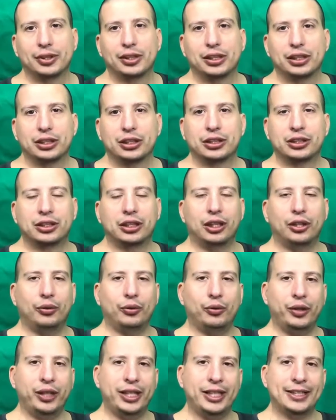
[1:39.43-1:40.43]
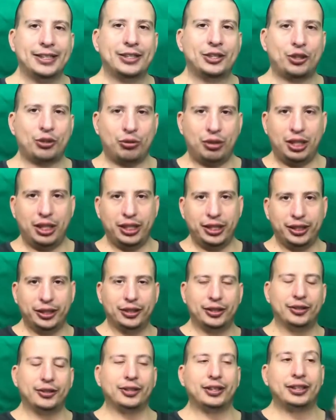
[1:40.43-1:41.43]
So he's trying
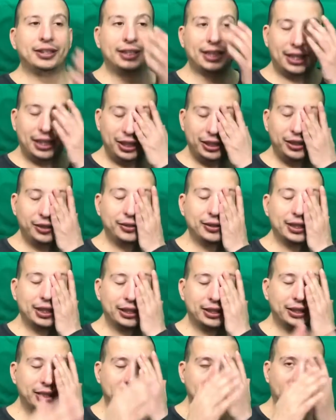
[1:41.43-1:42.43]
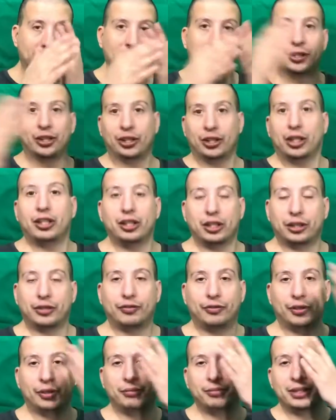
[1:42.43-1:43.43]
to tell you that he got hurt
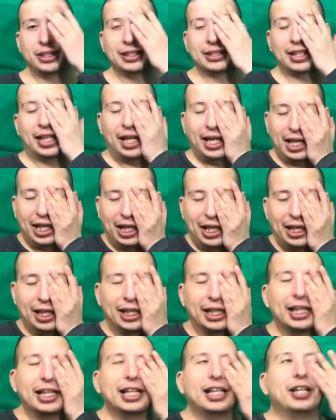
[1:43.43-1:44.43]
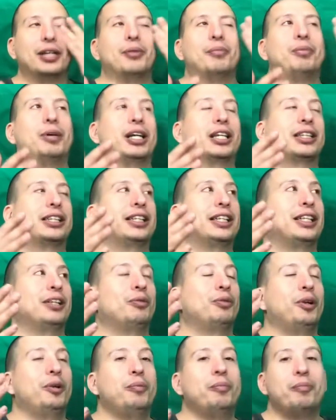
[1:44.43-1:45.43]
from his eye, but he
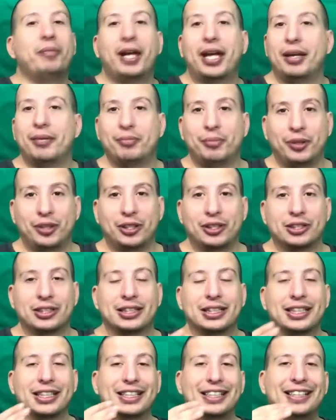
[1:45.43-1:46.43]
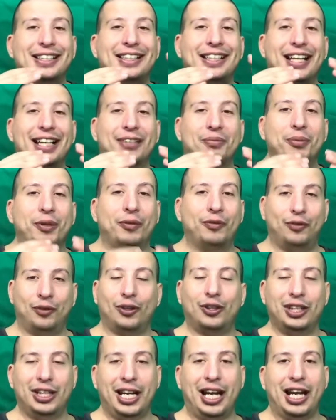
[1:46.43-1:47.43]
remembers that
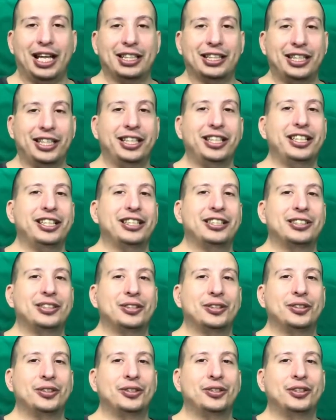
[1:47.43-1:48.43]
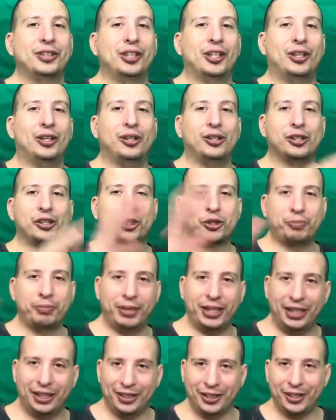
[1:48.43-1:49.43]
before that he needs to do the whole
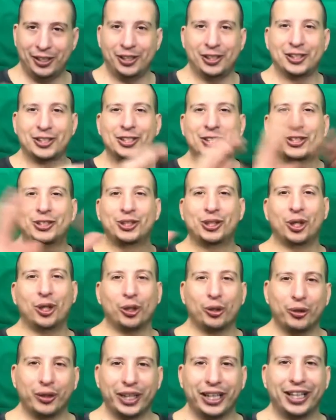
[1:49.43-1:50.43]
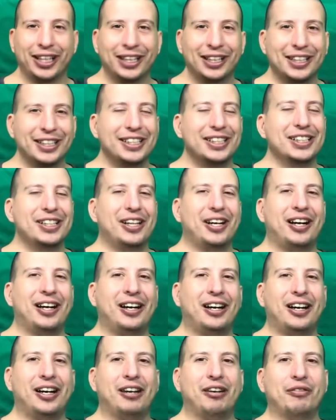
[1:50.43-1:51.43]
spiel, the whole story
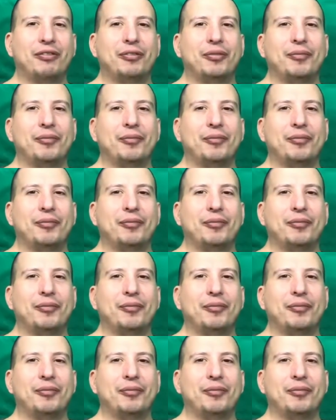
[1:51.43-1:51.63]
of,